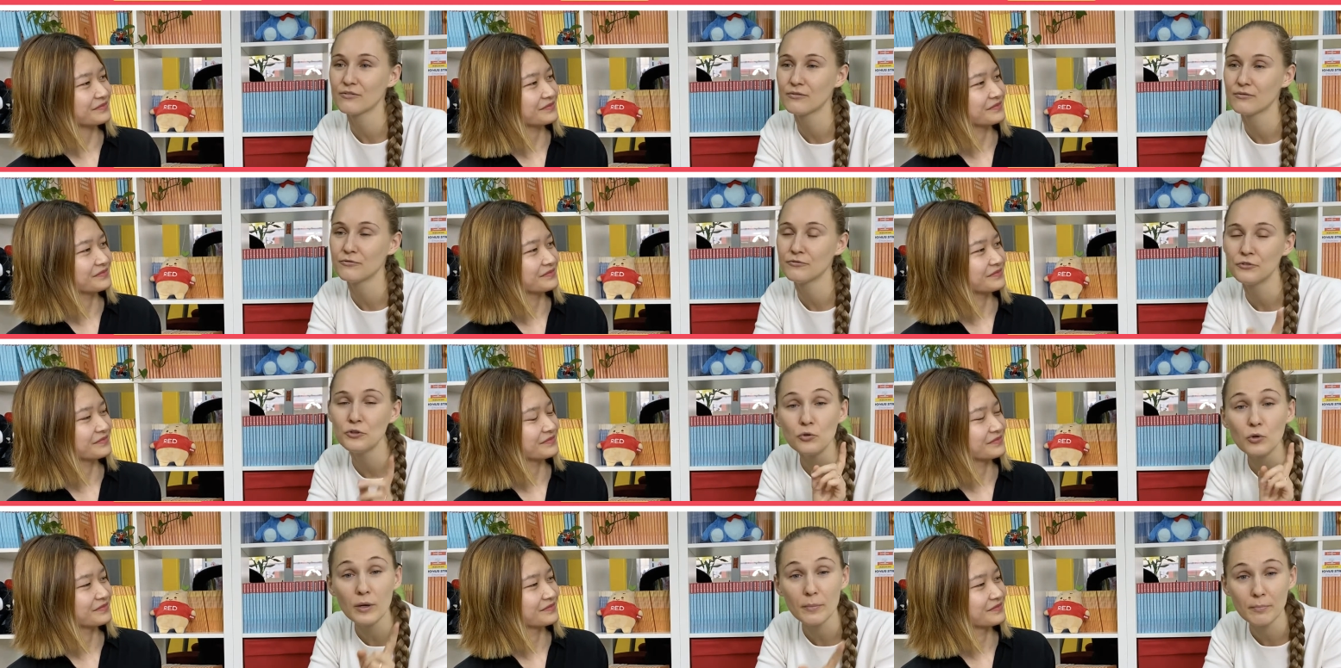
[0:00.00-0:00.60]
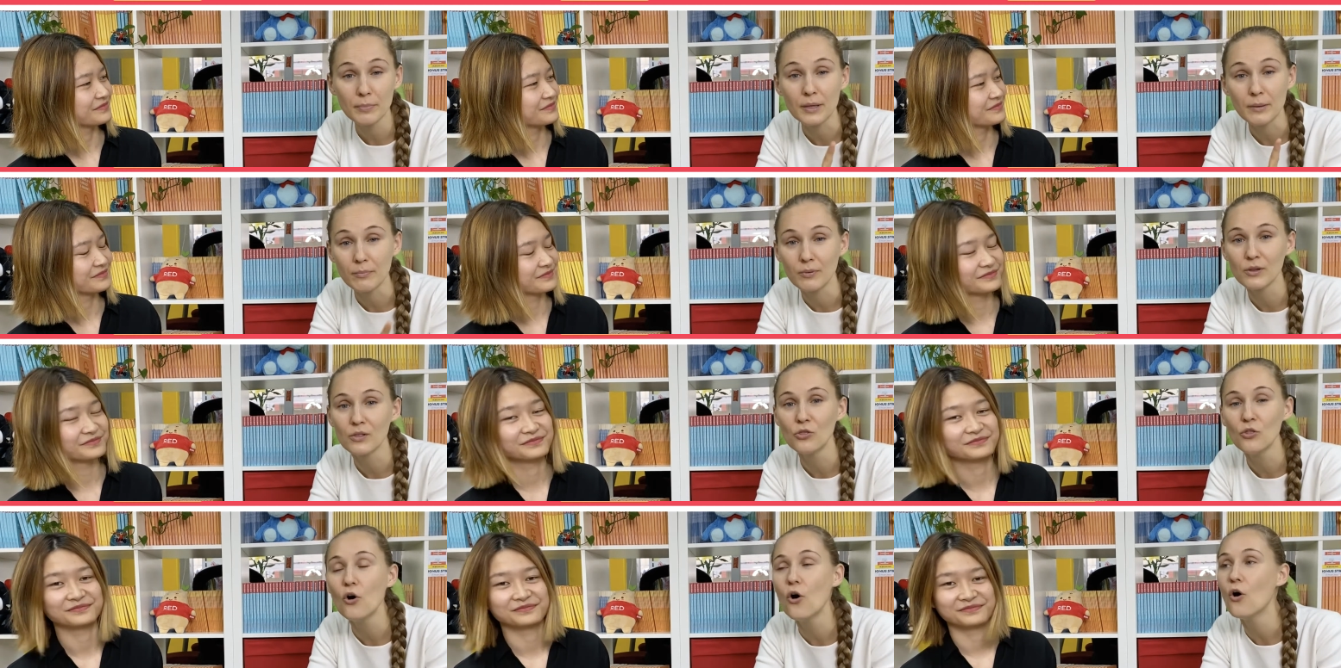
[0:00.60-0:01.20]
Speaker 1: fewer people
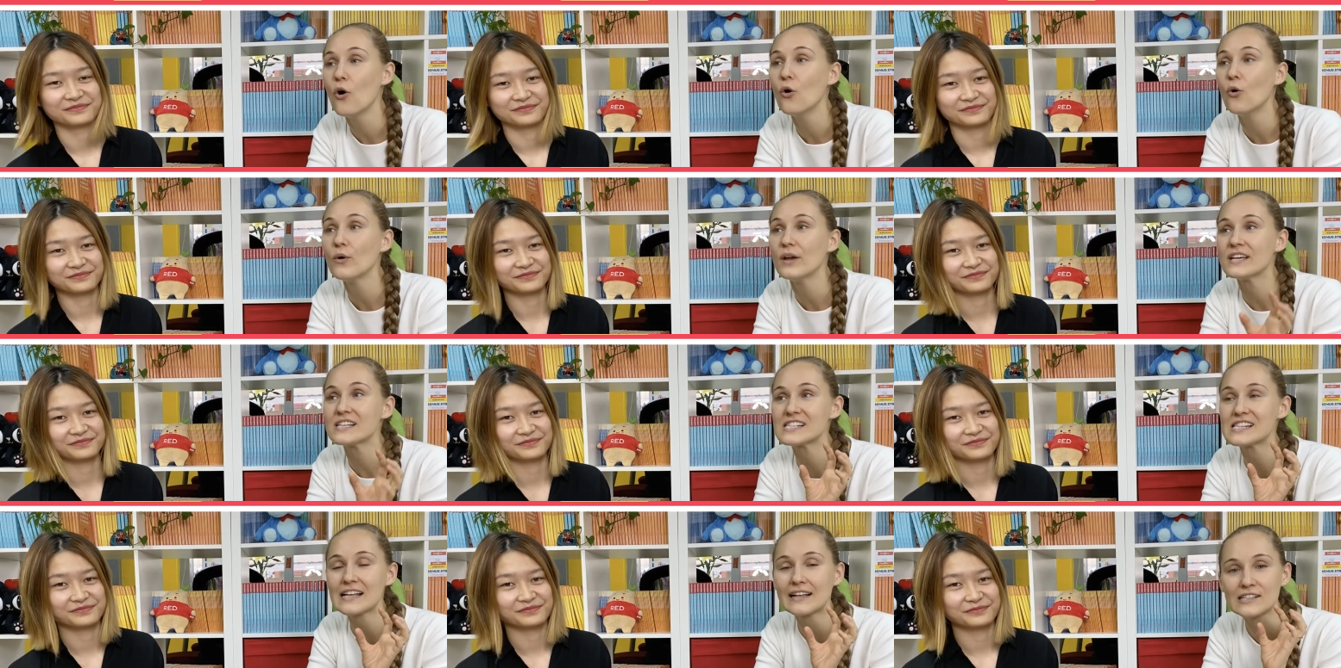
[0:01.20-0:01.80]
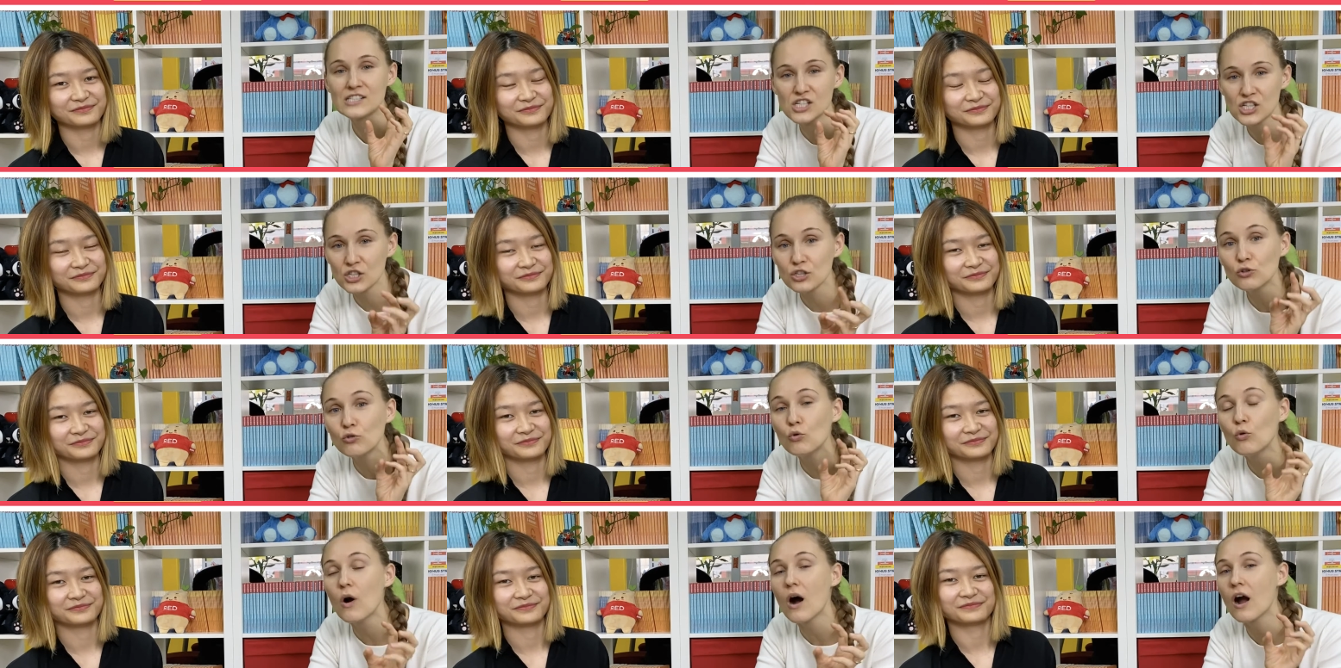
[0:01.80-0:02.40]
know is that
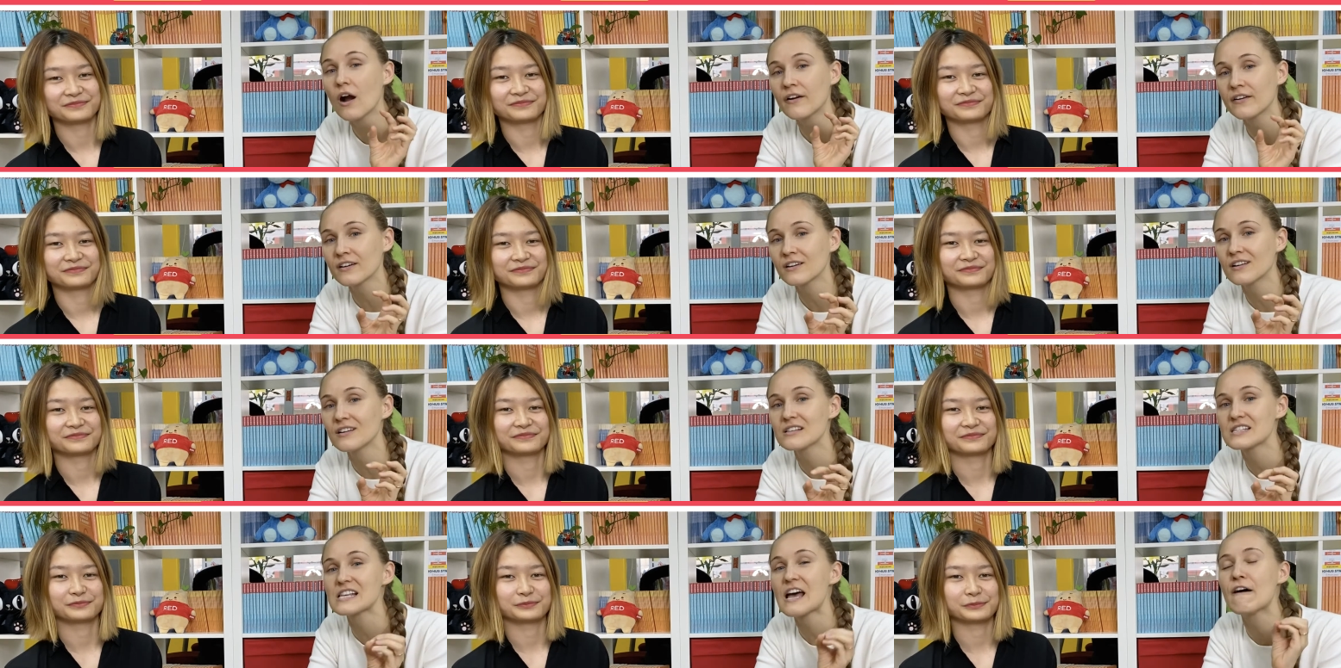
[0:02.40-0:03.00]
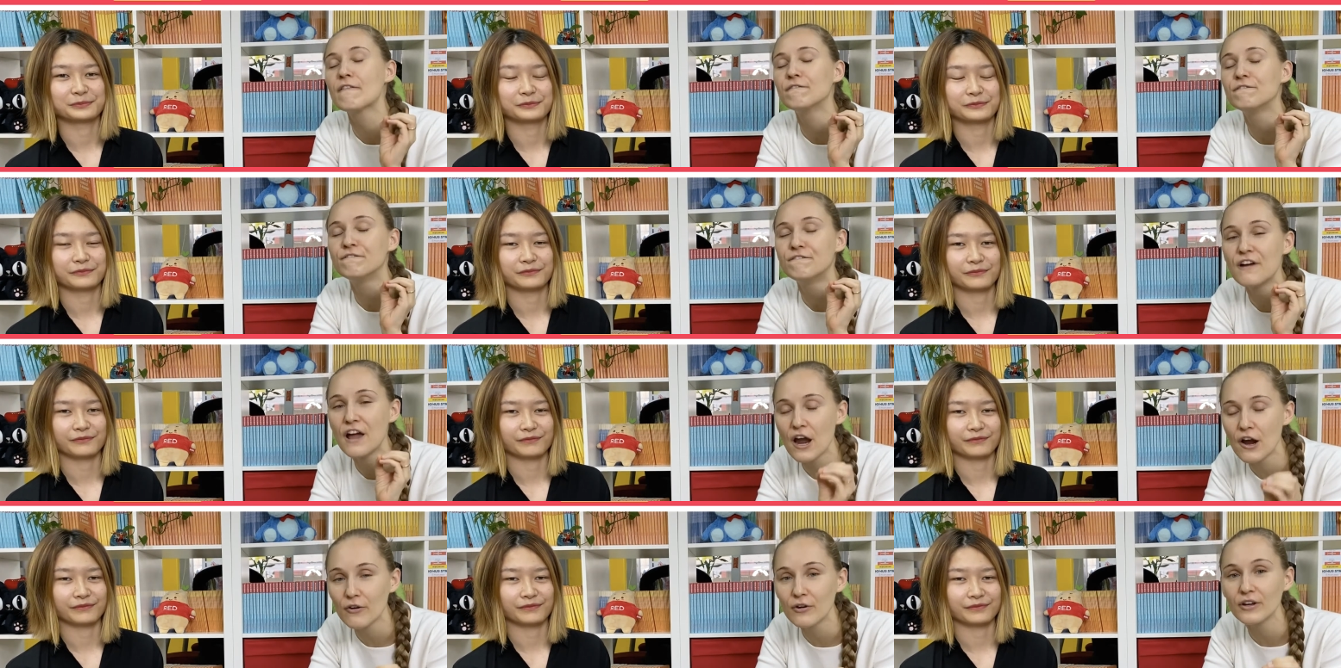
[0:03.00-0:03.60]
Zhihu articles are
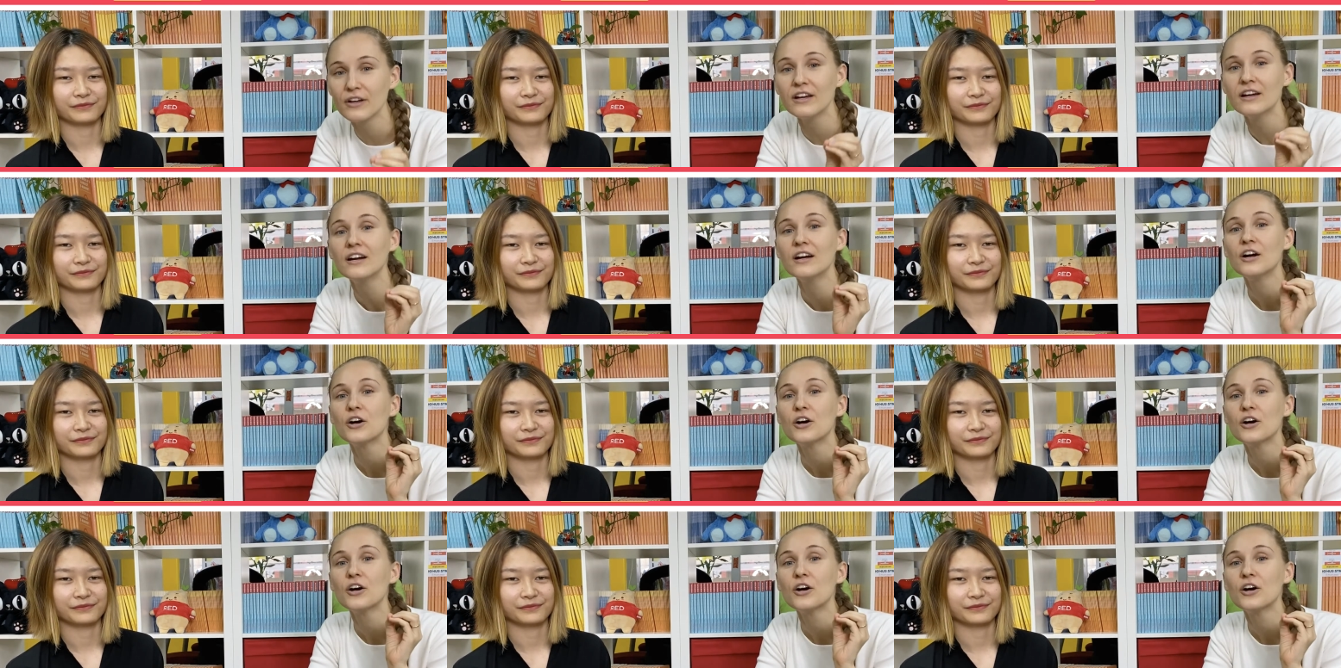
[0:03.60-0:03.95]
very